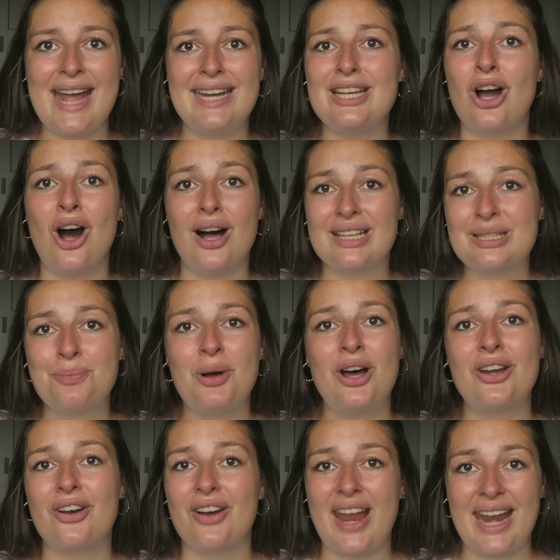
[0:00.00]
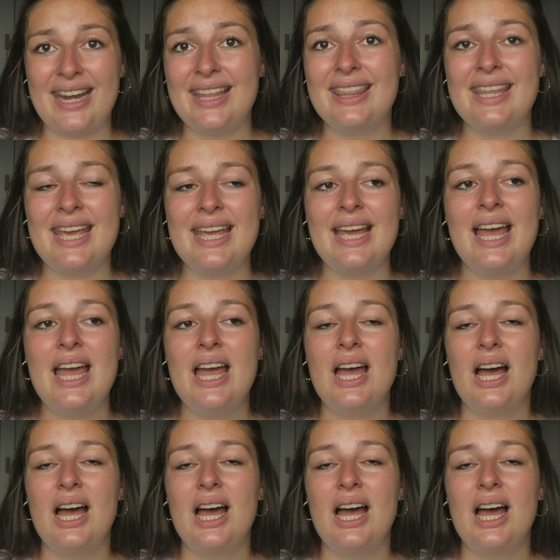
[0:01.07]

any hotspot or anything.